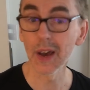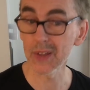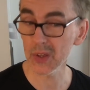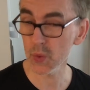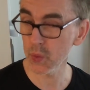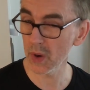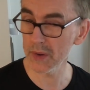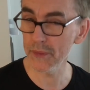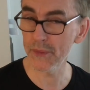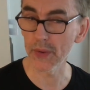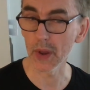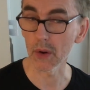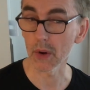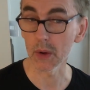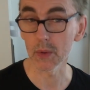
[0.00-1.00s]
that's one
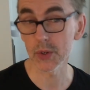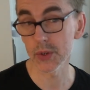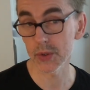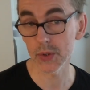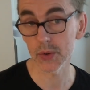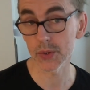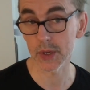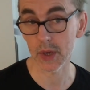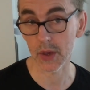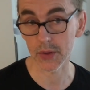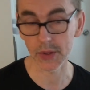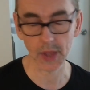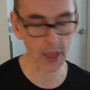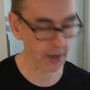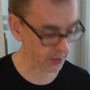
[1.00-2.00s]
fingering, which is using
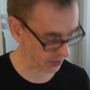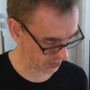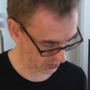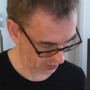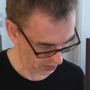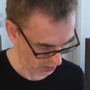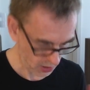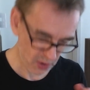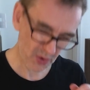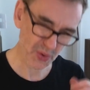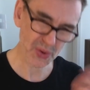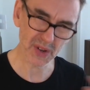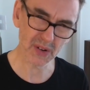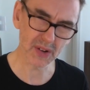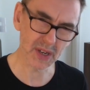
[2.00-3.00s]
extended. You can
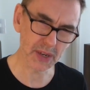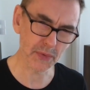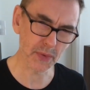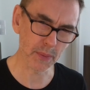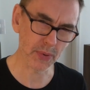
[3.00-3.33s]
also look at different